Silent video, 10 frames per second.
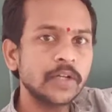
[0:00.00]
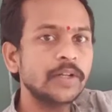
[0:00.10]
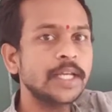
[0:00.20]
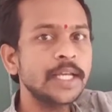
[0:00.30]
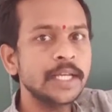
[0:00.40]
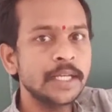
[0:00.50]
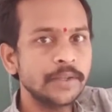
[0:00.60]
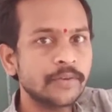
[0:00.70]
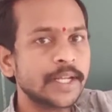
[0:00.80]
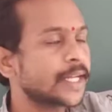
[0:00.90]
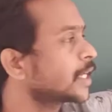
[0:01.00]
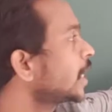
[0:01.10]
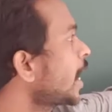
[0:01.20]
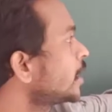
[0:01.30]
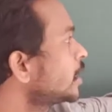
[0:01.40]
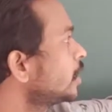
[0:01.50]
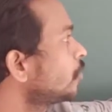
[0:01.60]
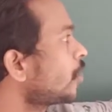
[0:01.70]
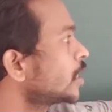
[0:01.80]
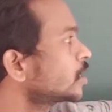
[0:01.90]
only you can get clarity
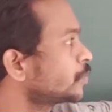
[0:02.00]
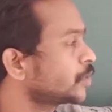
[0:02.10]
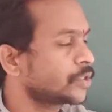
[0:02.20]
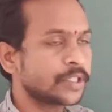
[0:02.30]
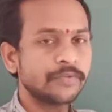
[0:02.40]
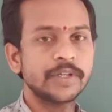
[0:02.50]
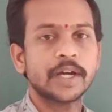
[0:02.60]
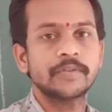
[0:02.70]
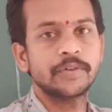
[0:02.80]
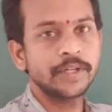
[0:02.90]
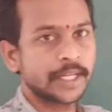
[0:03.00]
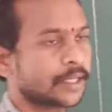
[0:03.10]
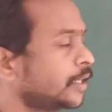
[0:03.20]
what substitution we have to take.